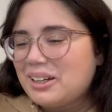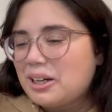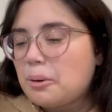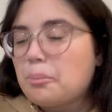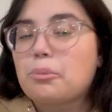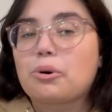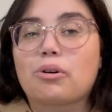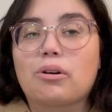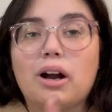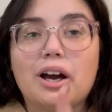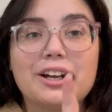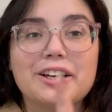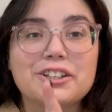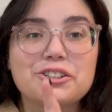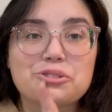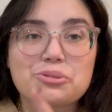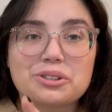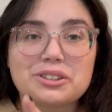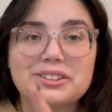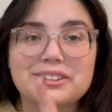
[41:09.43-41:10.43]
Morana and
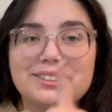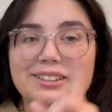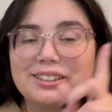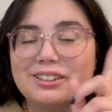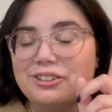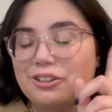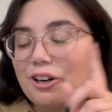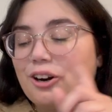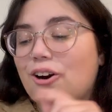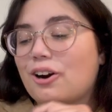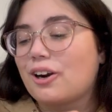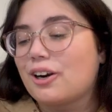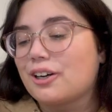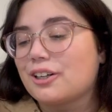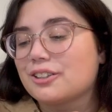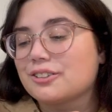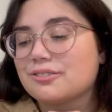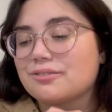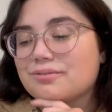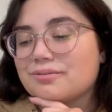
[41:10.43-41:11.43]
Tristan
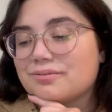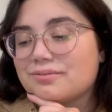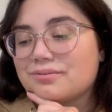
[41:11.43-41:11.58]
are,